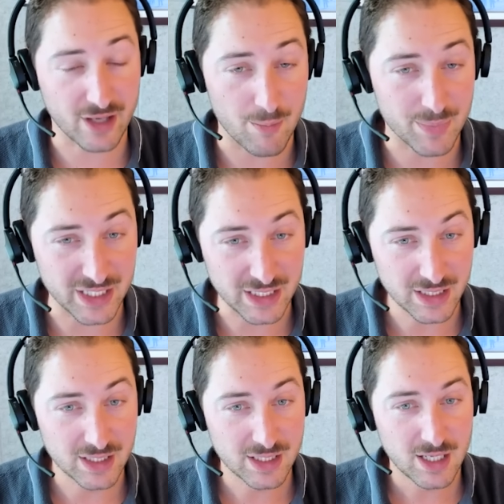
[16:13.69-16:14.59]
company
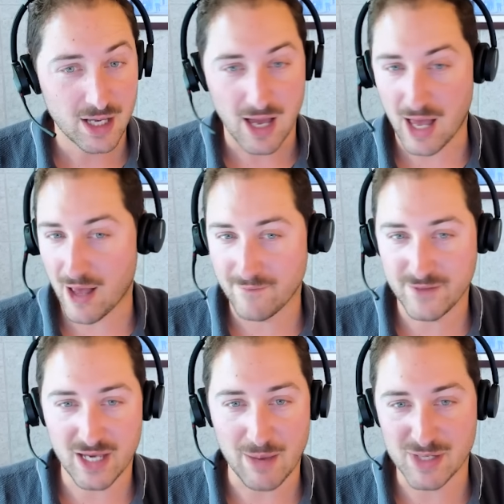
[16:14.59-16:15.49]

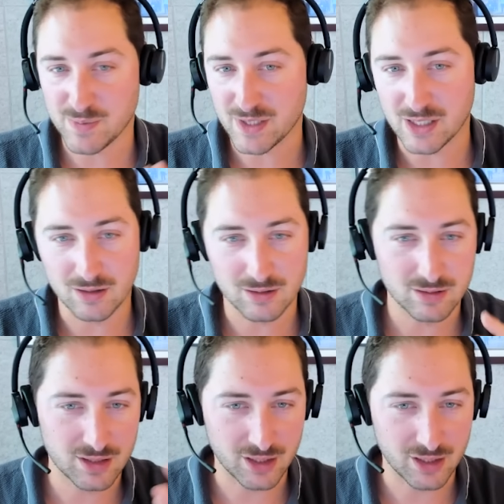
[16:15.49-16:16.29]
via MSP or